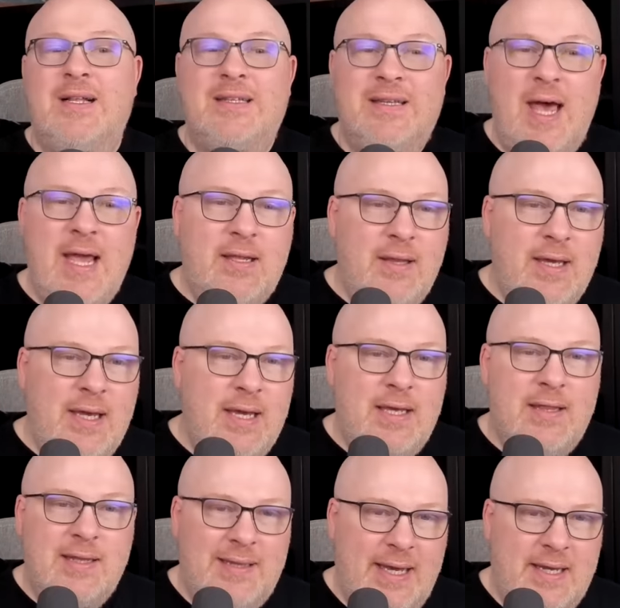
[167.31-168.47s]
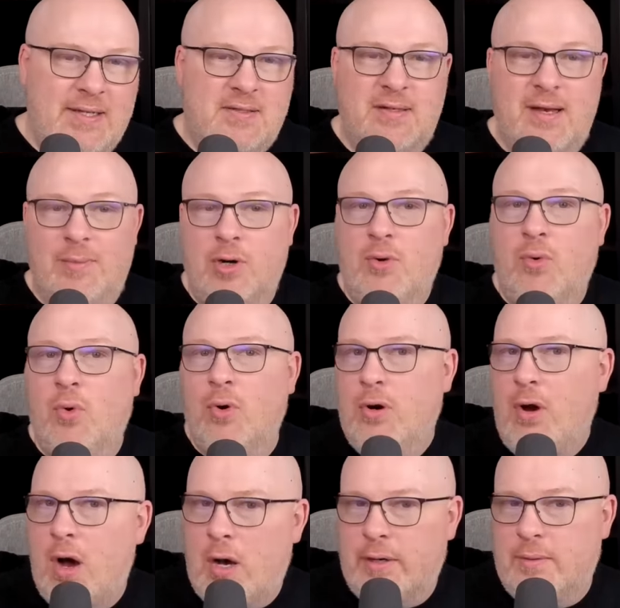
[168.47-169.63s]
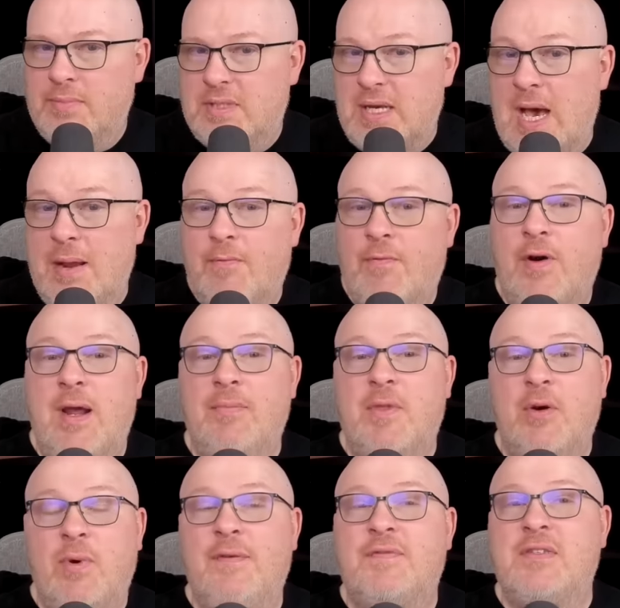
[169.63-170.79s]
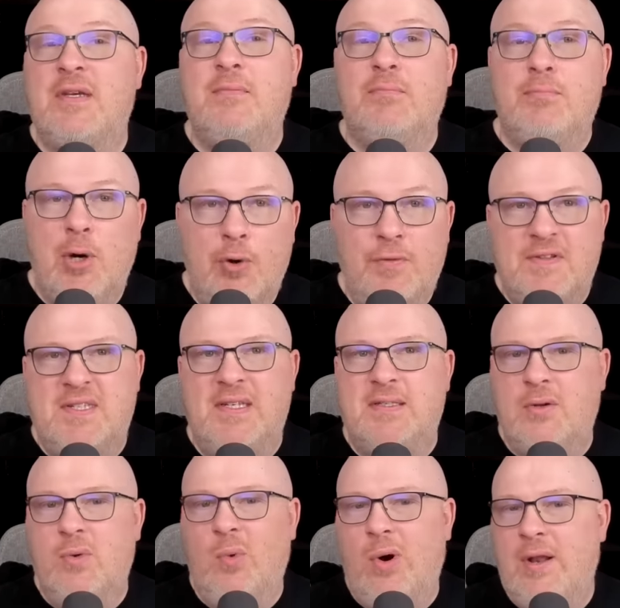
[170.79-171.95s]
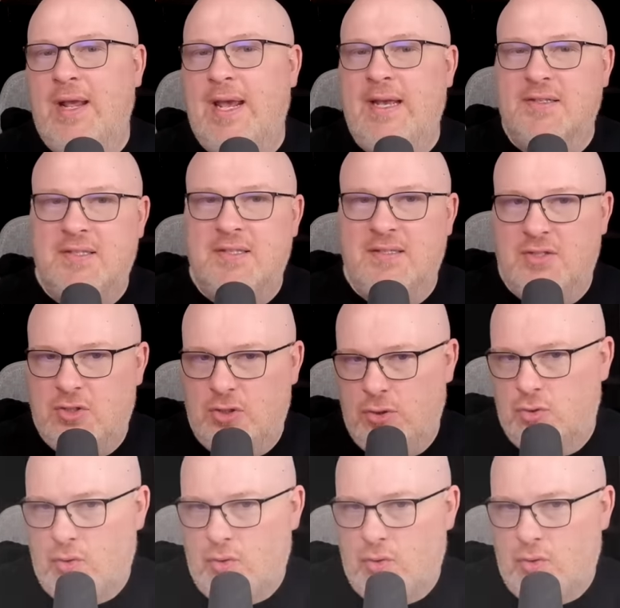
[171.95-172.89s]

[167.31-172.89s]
likely in the late summer or autumn timeframe that we've seen both season 1 and season 2